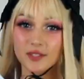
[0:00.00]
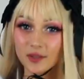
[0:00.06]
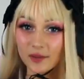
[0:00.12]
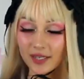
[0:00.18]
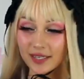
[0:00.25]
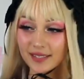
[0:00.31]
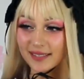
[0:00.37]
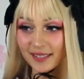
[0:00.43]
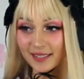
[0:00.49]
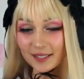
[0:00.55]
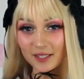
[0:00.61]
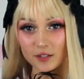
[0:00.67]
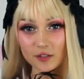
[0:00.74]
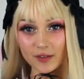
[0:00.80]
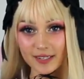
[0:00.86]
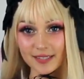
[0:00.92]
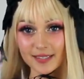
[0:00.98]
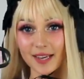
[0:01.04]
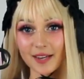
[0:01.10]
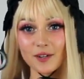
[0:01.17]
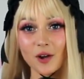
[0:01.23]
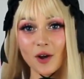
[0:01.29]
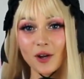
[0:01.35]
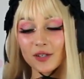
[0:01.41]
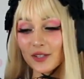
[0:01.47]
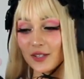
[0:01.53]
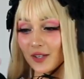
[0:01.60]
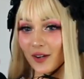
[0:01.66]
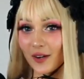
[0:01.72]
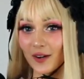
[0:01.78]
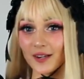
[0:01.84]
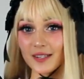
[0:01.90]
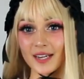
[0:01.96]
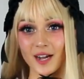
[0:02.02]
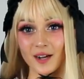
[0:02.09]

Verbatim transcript: So yes, it is a dress and not a skirt.